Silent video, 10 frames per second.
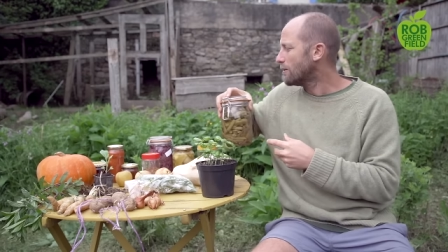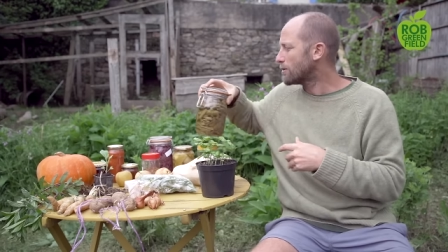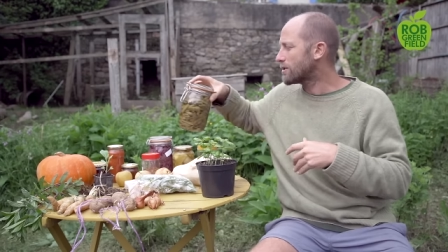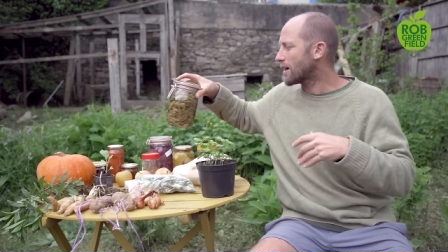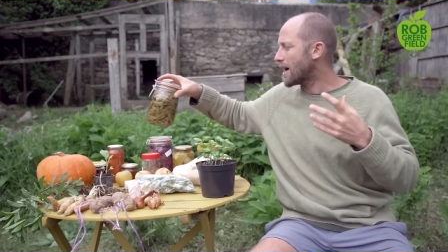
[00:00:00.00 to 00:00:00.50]

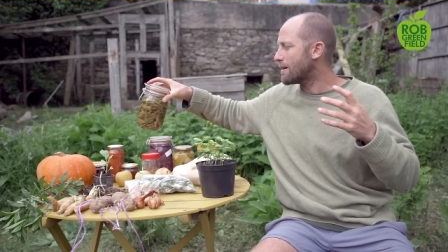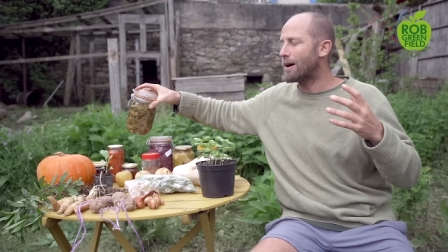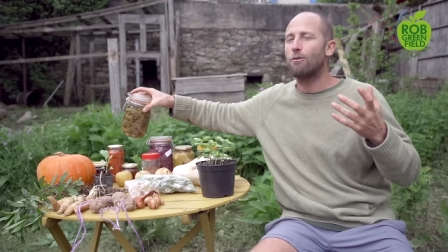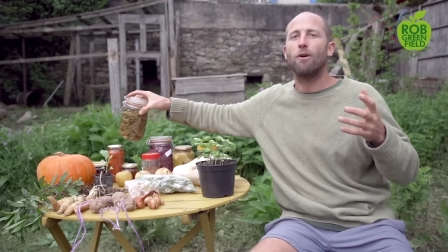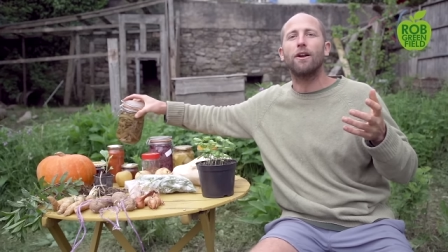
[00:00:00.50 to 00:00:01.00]
which are kind of
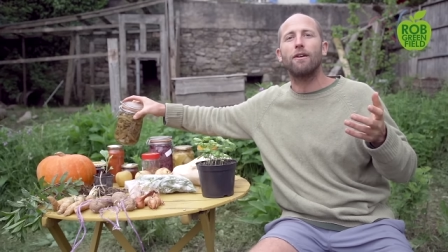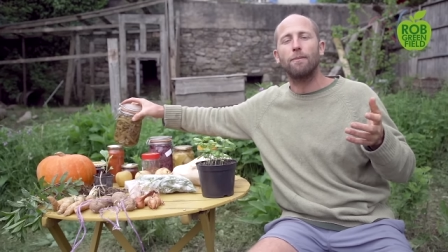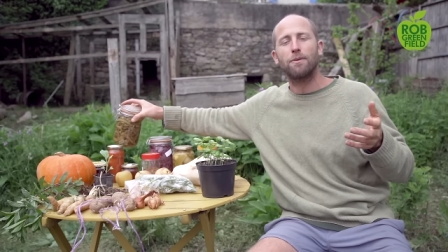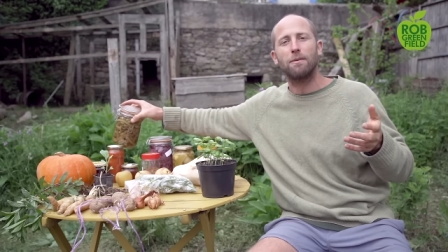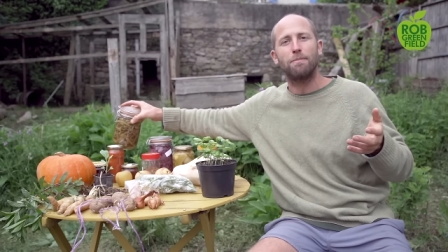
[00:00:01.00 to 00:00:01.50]
my runner
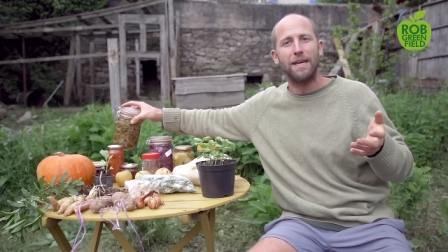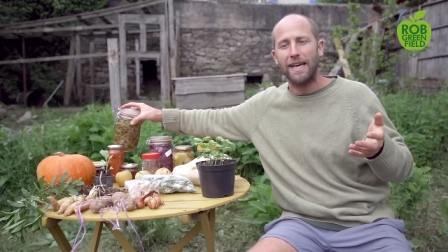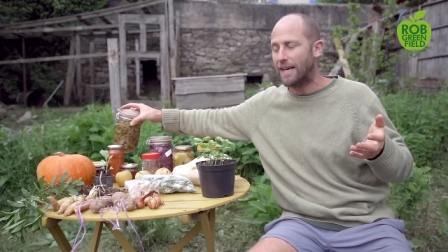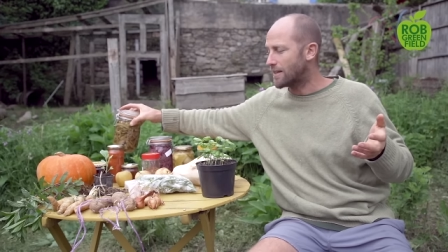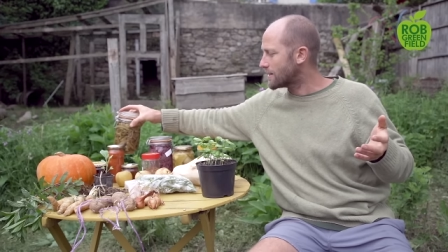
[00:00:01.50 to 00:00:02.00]
up to
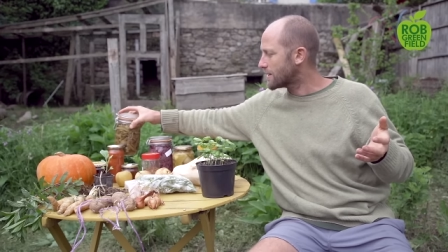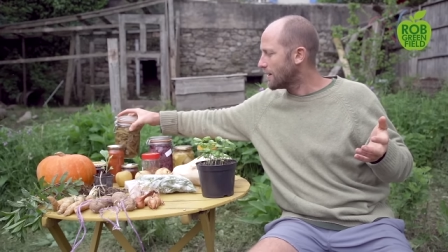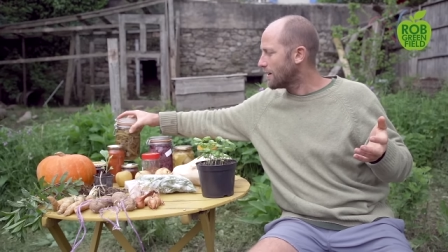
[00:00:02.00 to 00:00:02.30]
beans